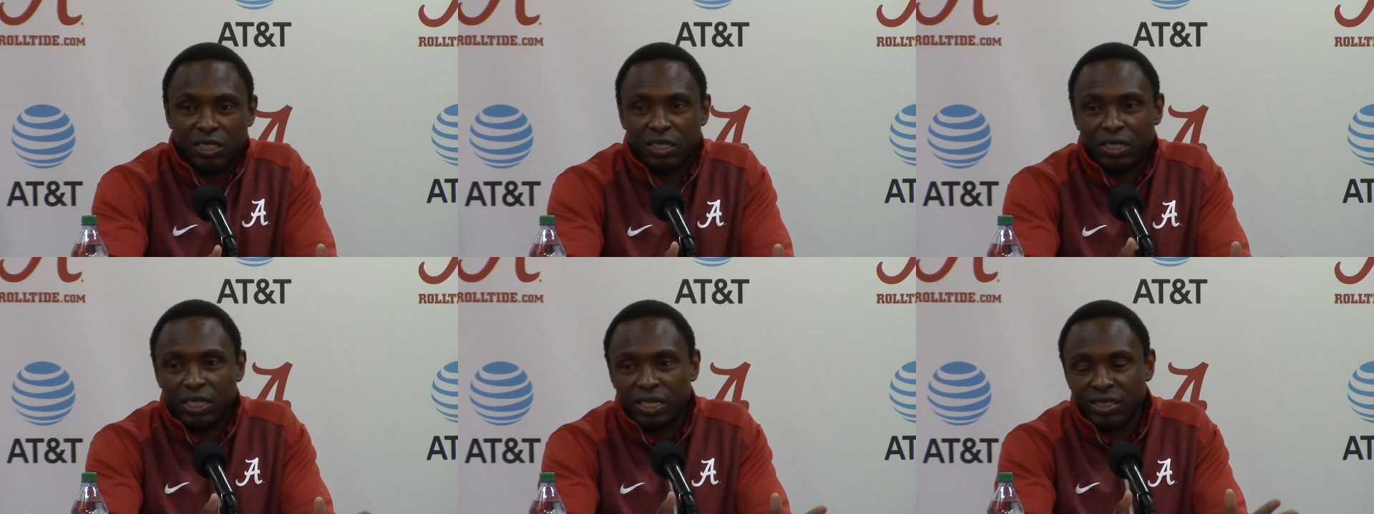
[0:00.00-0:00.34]

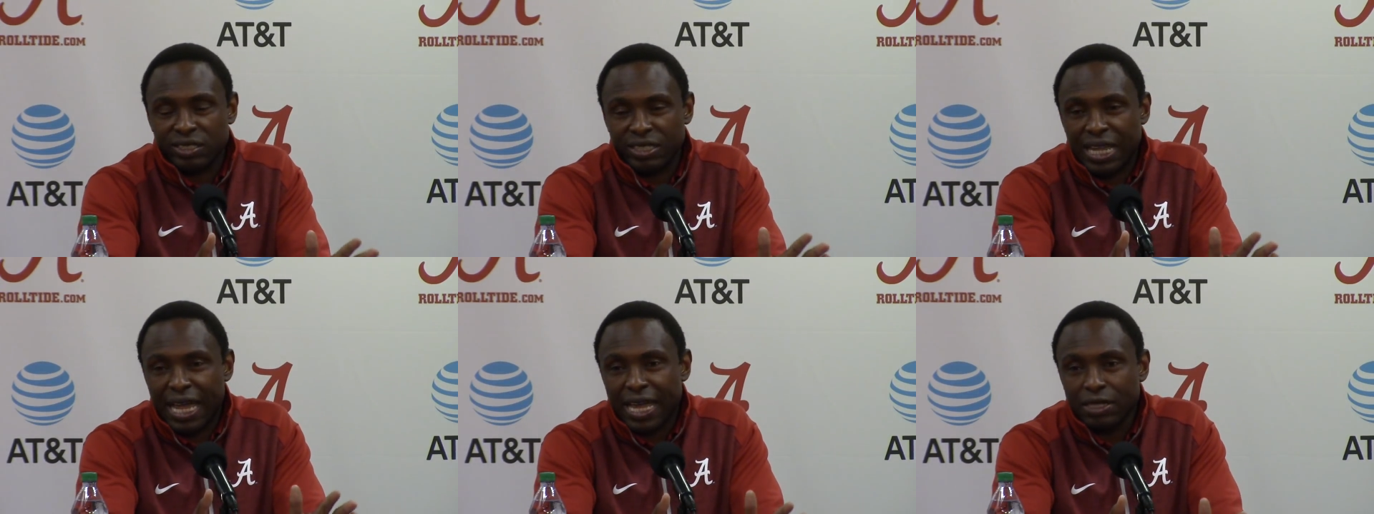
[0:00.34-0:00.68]

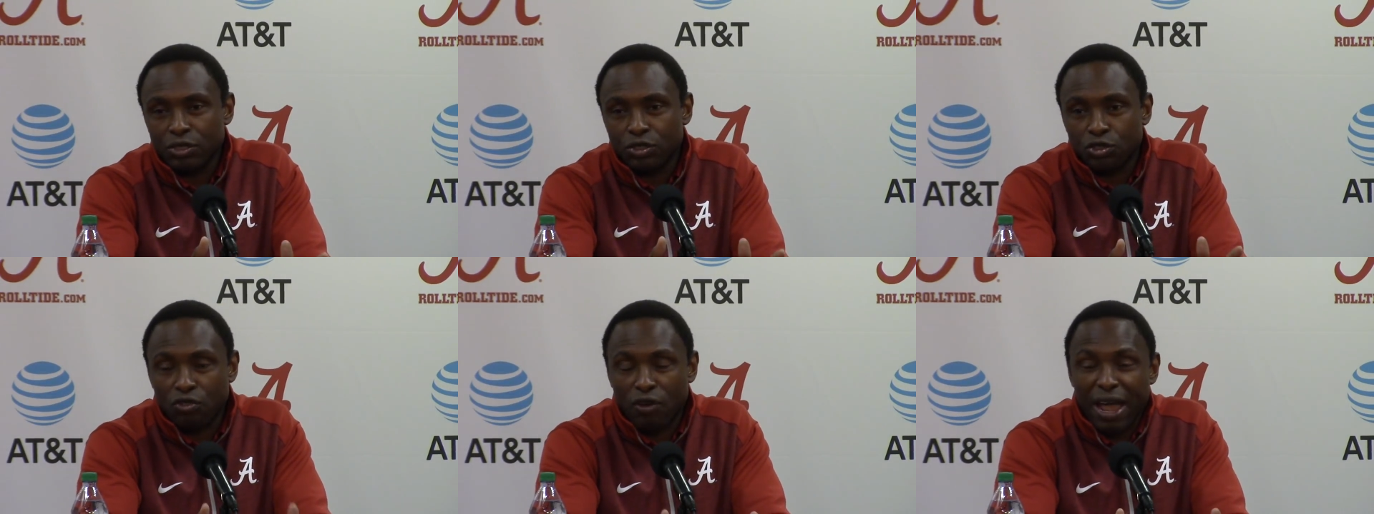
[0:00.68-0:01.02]
does not
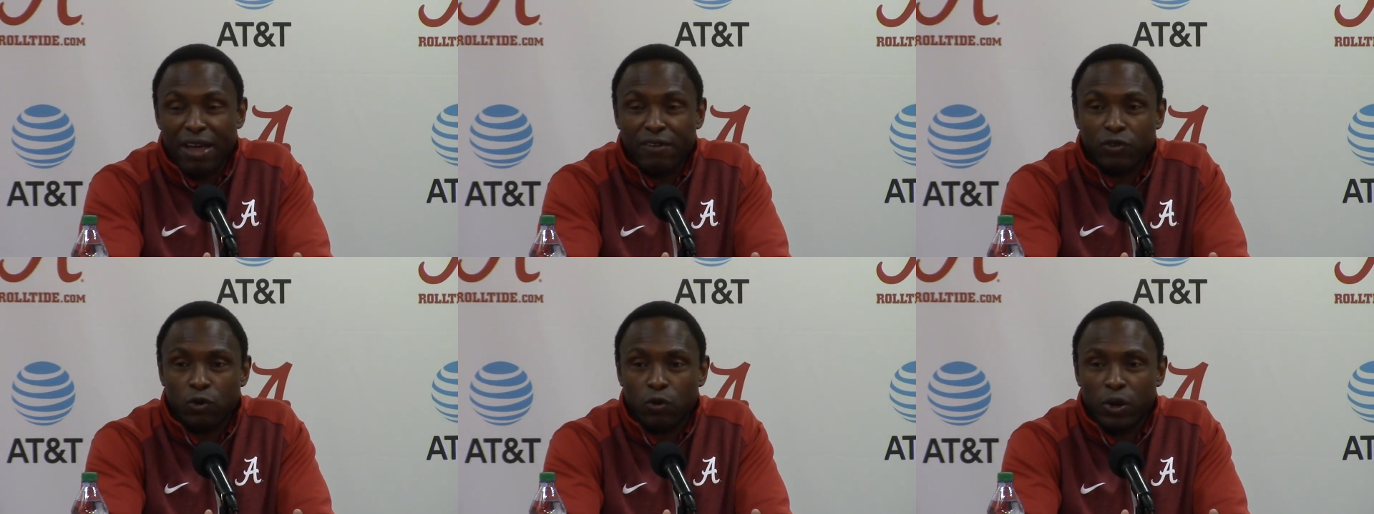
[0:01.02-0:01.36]

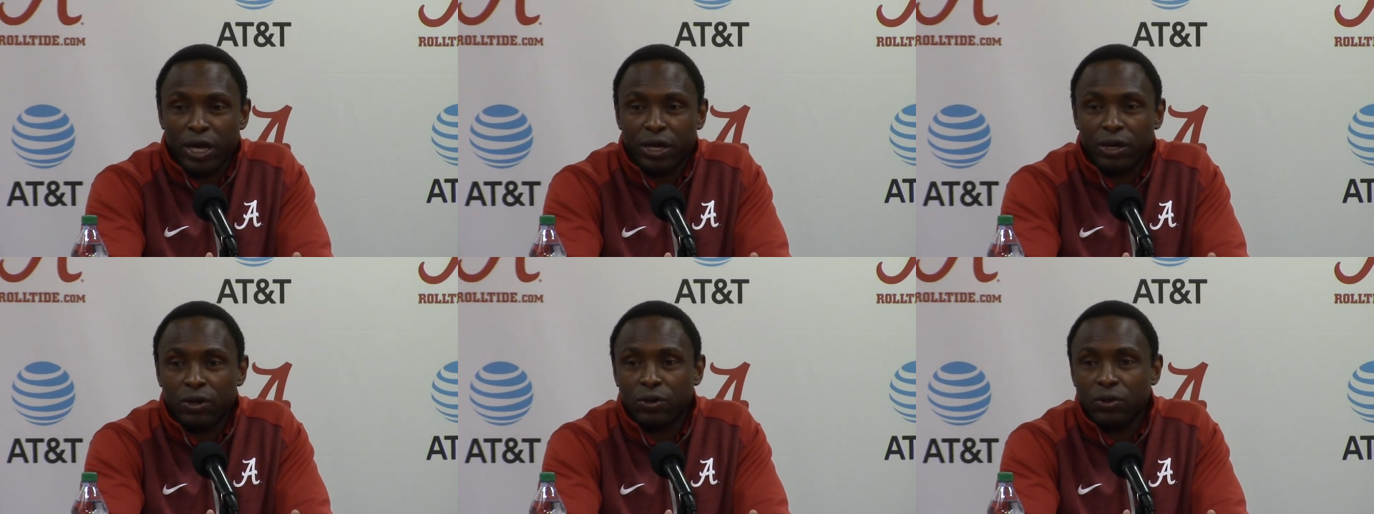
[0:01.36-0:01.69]
travel
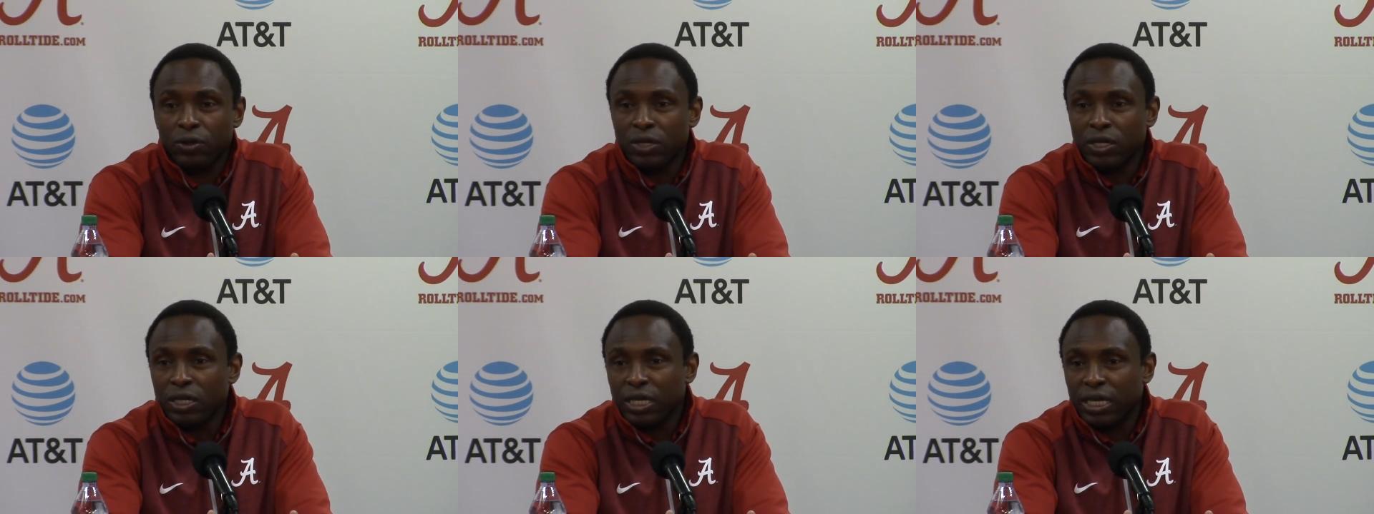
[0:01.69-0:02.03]

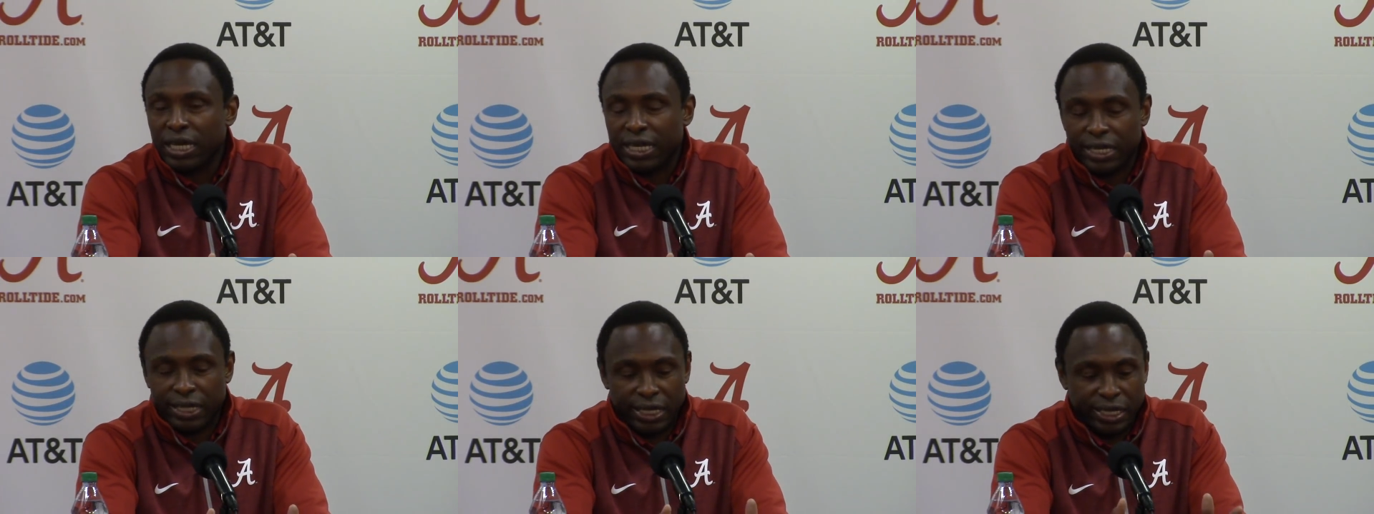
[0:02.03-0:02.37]
well.
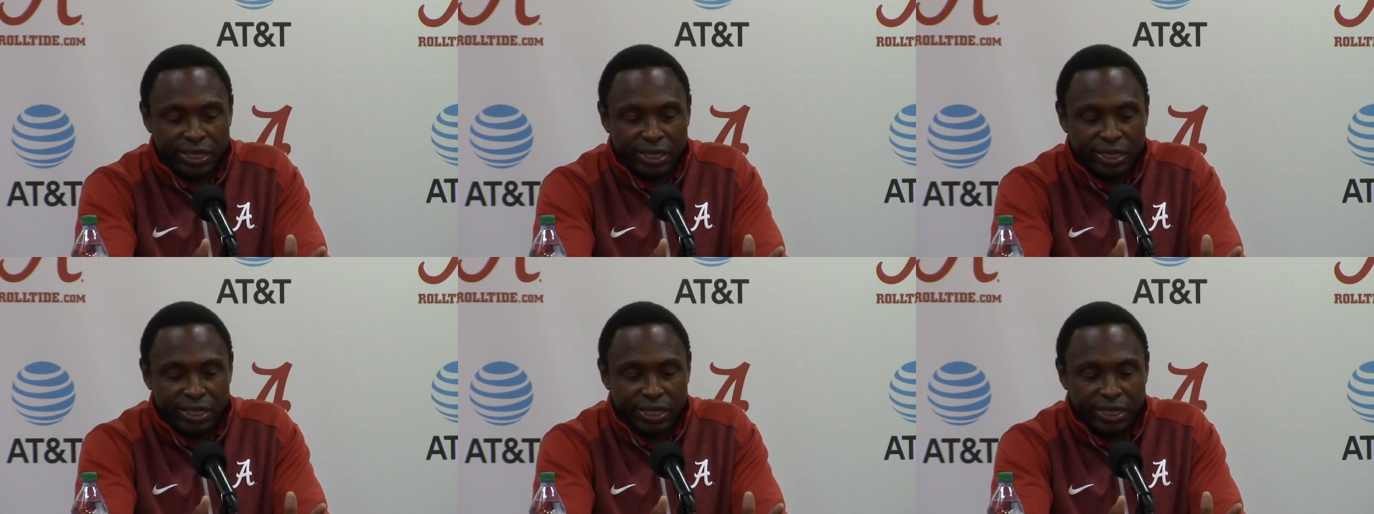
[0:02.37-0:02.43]
It,